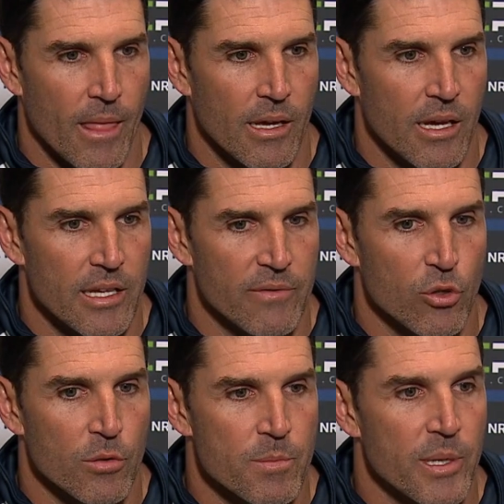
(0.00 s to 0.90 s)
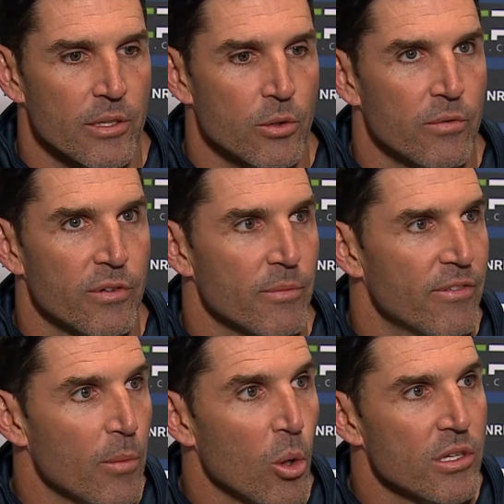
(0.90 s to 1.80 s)
you know, their form's been good for,
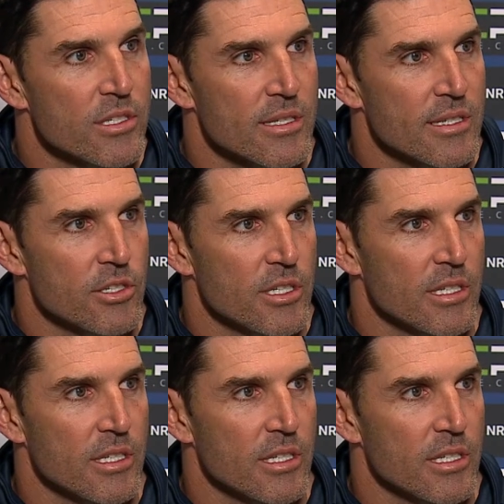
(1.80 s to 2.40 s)
for more than just this